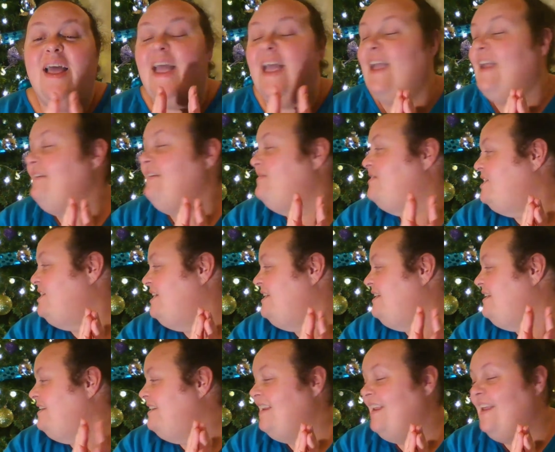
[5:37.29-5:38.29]

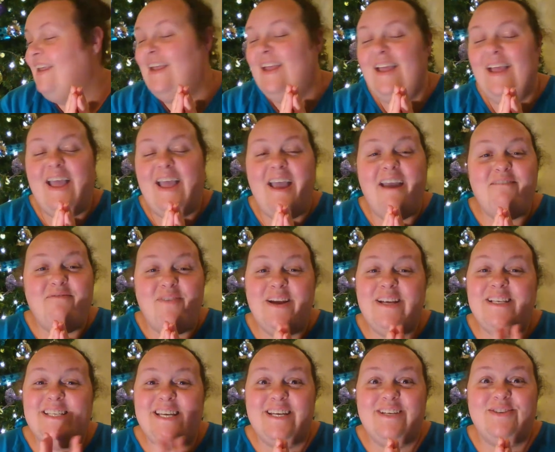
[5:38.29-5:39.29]
Every
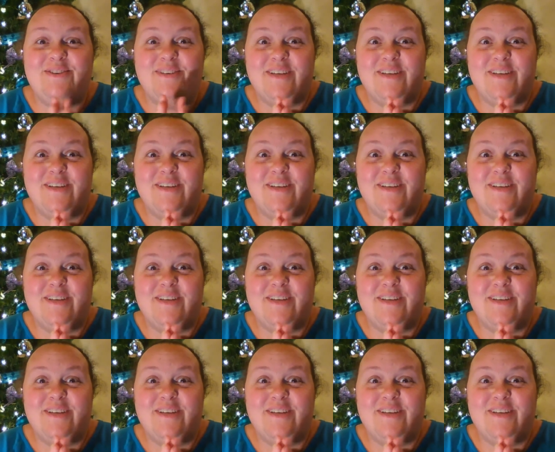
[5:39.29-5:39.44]
teacher